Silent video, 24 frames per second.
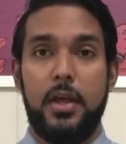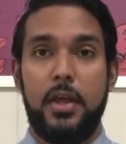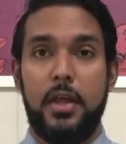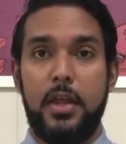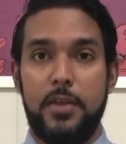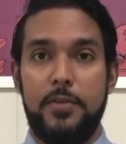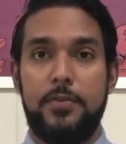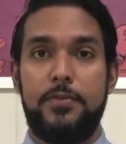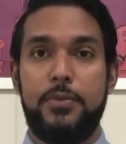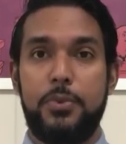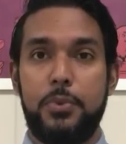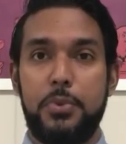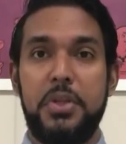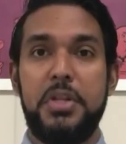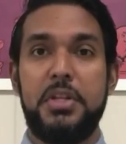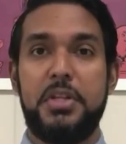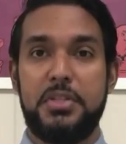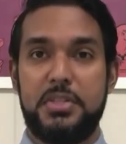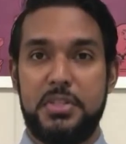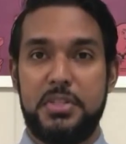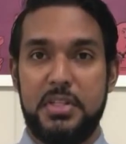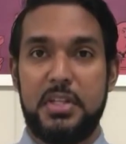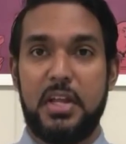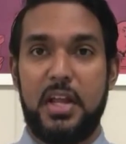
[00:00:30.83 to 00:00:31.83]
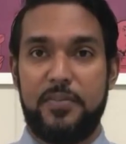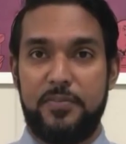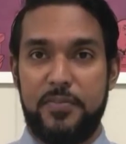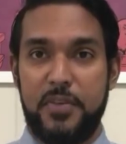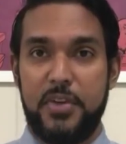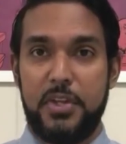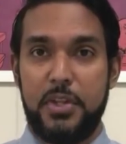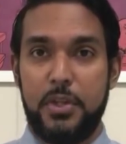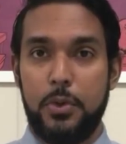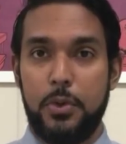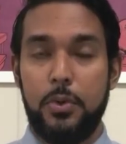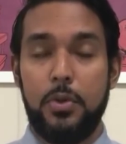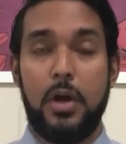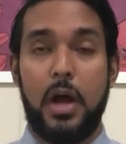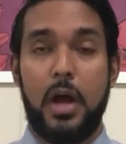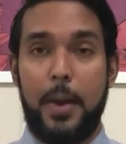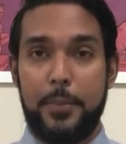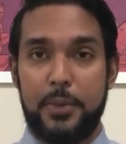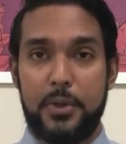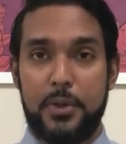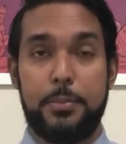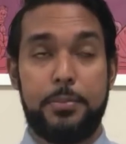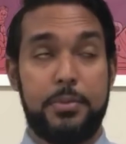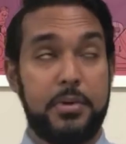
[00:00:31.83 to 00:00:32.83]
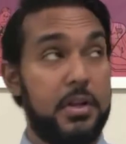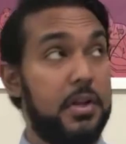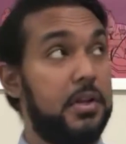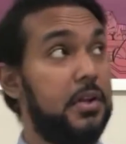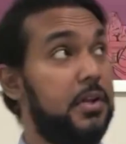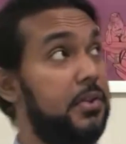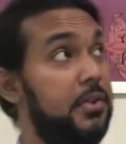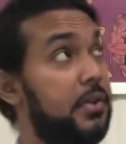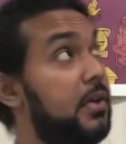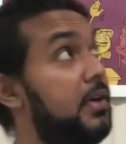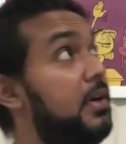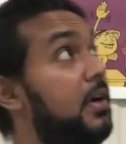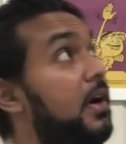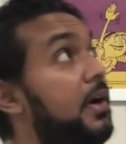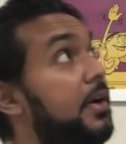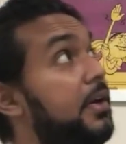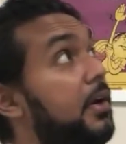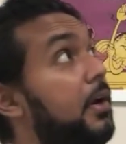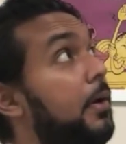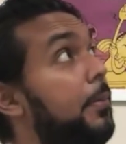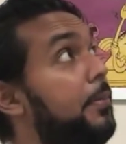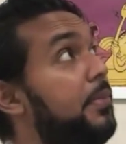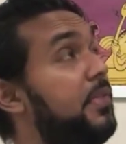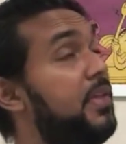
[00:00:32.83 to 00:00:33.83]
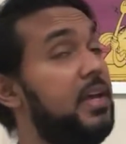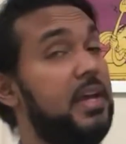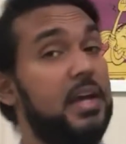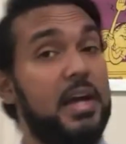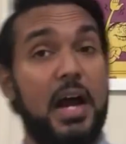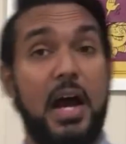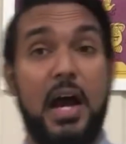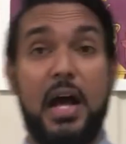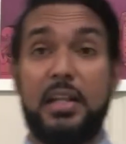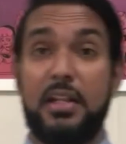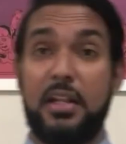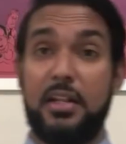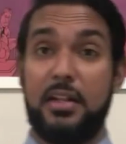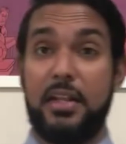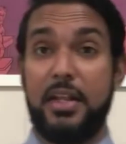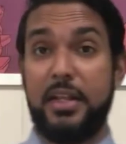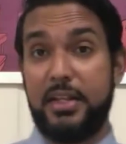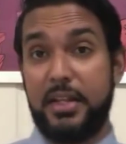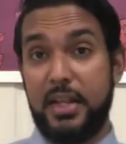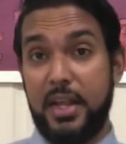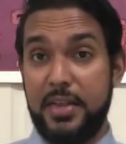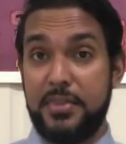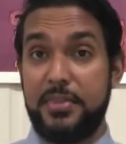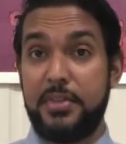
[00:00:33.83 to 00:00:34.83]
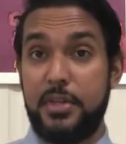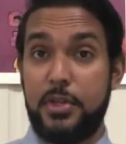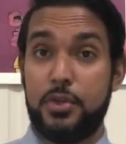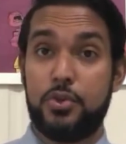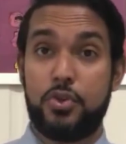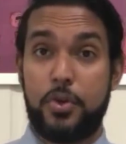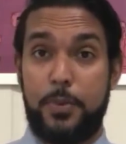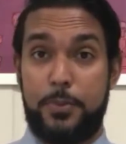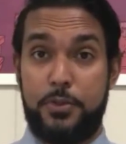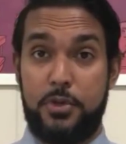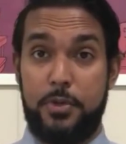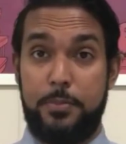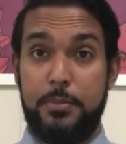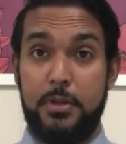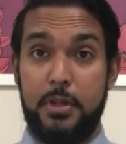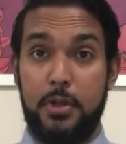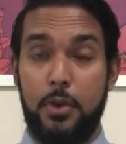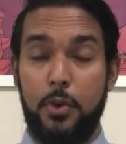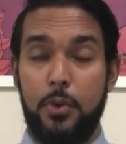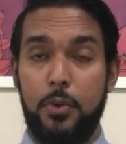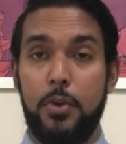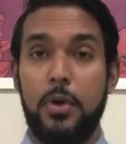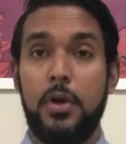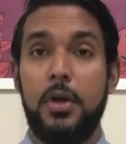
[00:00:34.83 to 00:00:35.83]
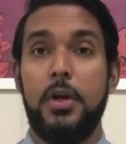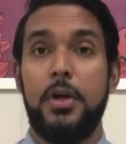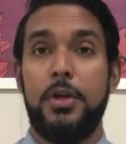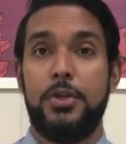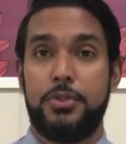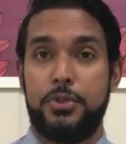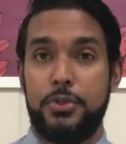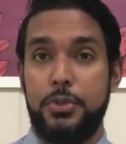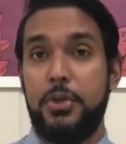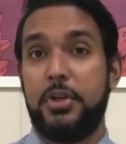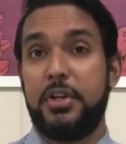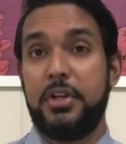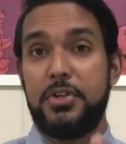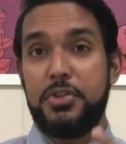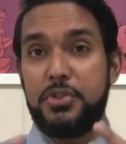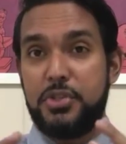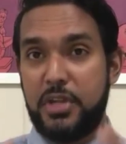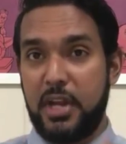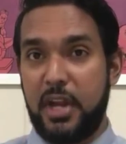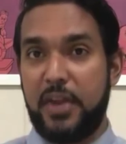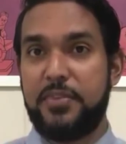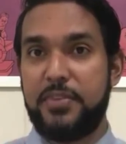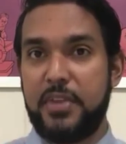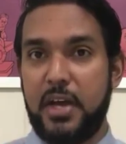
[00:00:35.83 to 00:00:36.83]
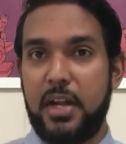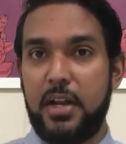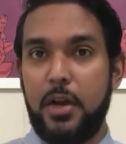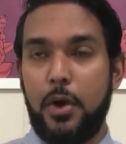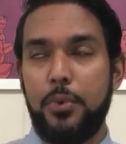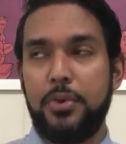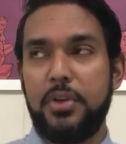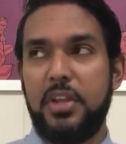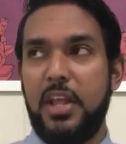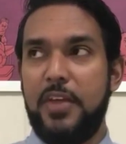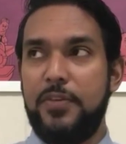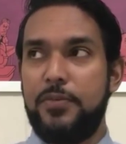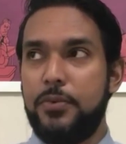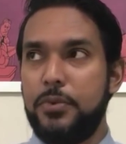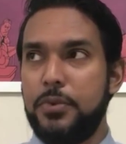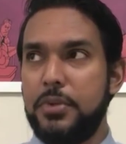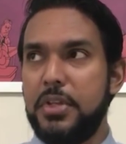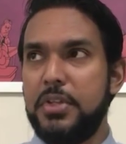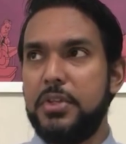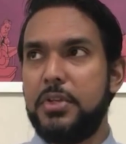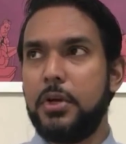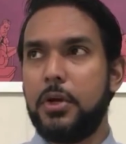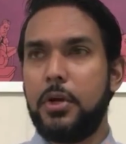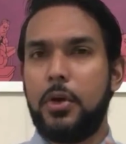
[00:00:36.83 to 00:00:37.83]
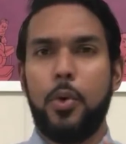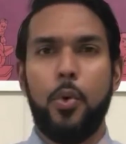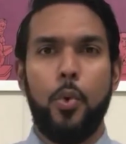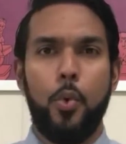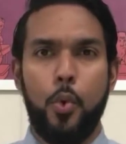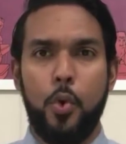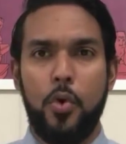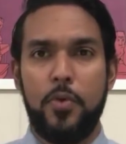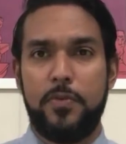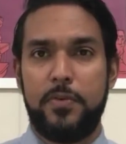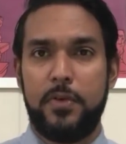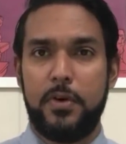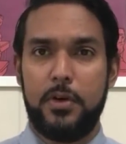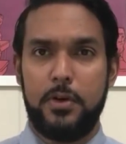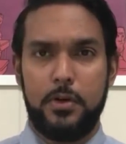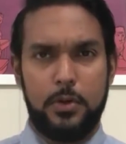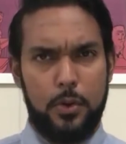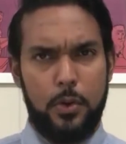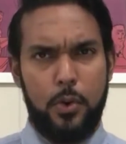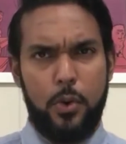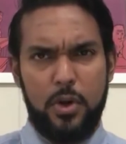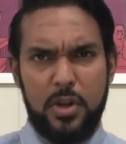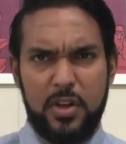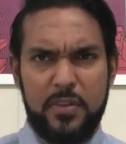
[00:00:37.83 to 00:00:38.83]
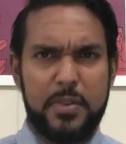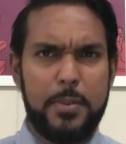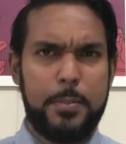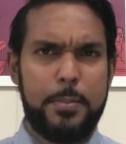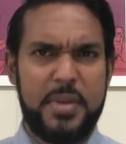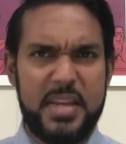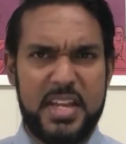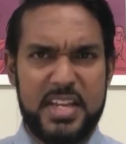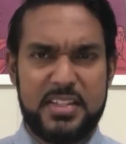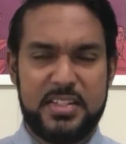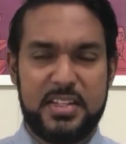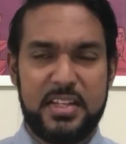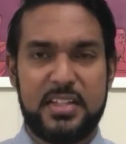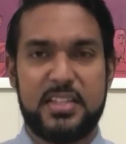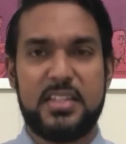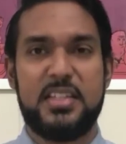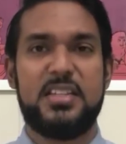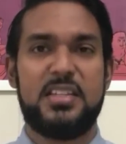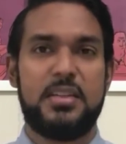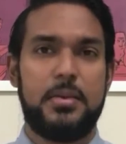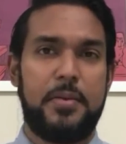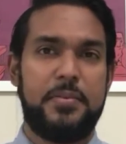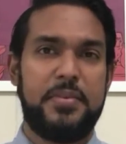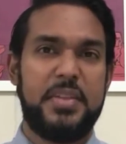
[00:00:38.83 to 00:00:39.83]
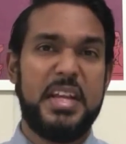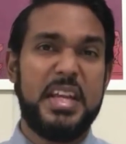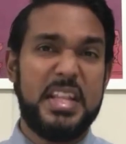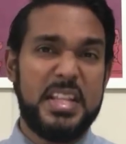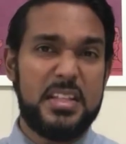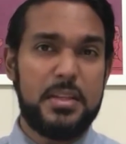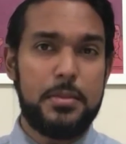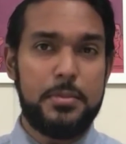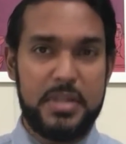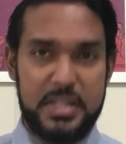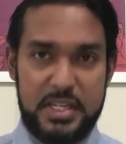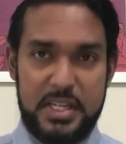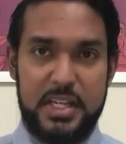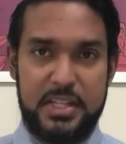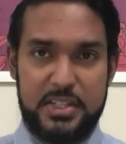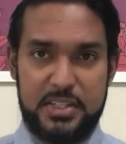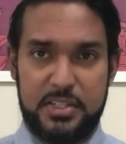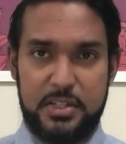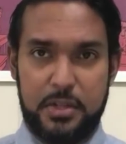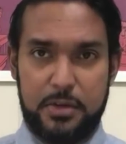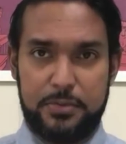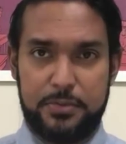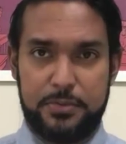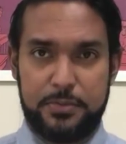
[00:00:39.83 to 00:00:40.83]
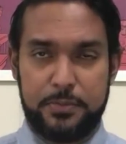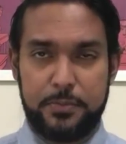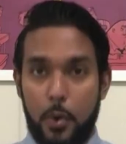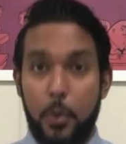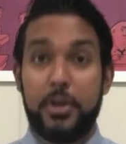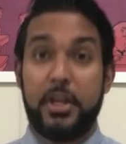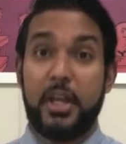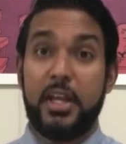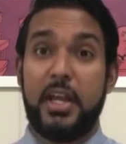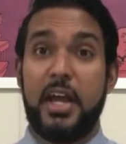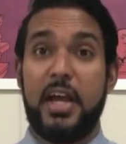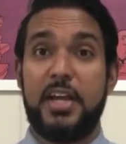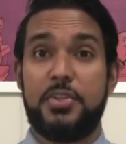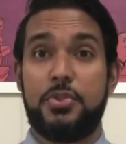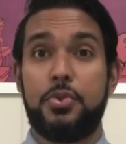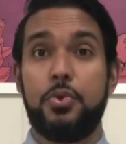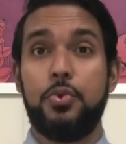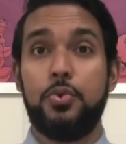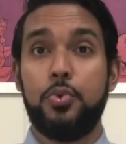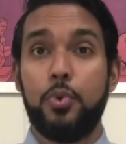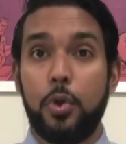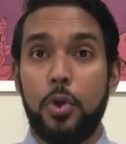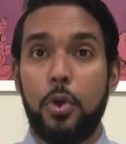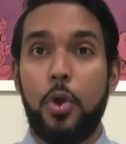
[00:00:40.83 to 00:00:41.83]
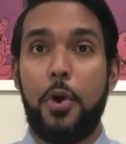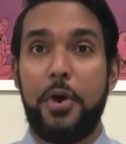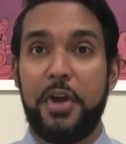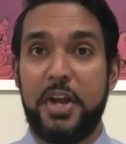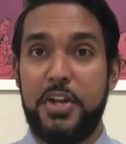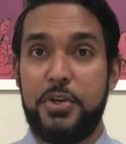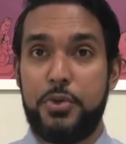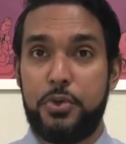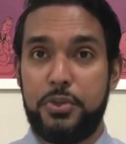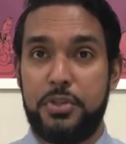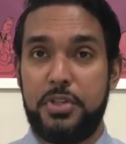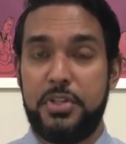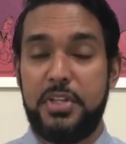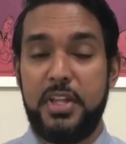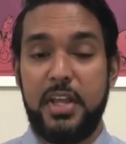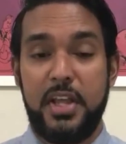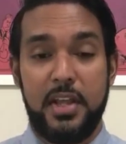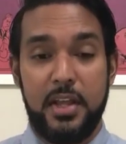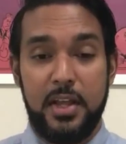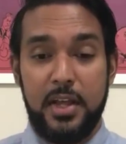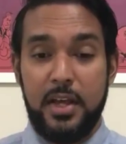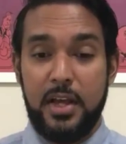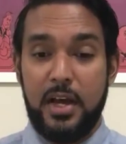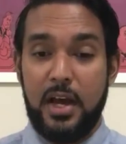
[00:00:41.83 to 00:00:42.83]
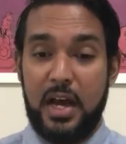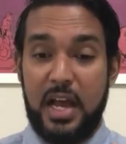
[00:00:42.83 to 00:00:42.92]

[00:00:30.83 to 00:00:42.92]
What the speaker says: If you need to see that video, I'm going to put another card up there and a link in the description below, so you can check that out if you need to go over all of the basics and some of the intermediate stuff. Okay guys, so no long intro today.